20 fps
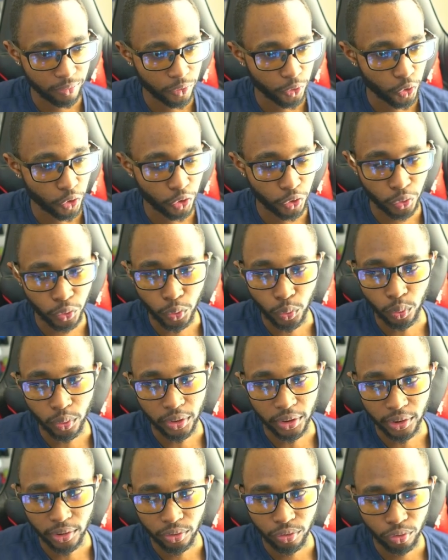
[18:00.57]

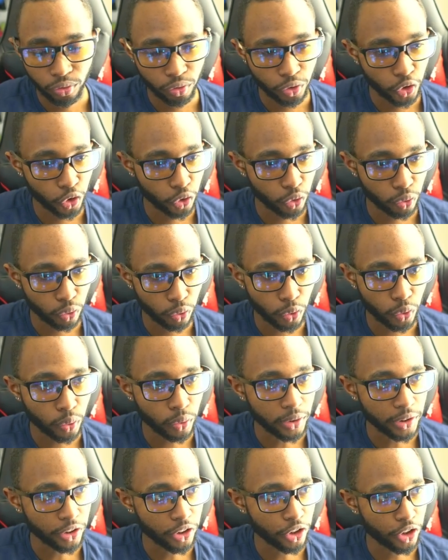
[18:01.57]
Truly
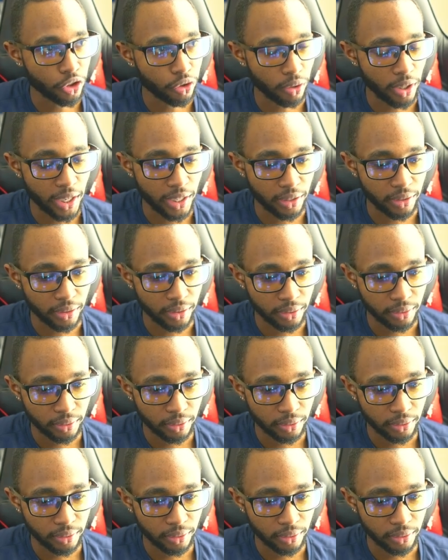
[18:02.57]
just trying to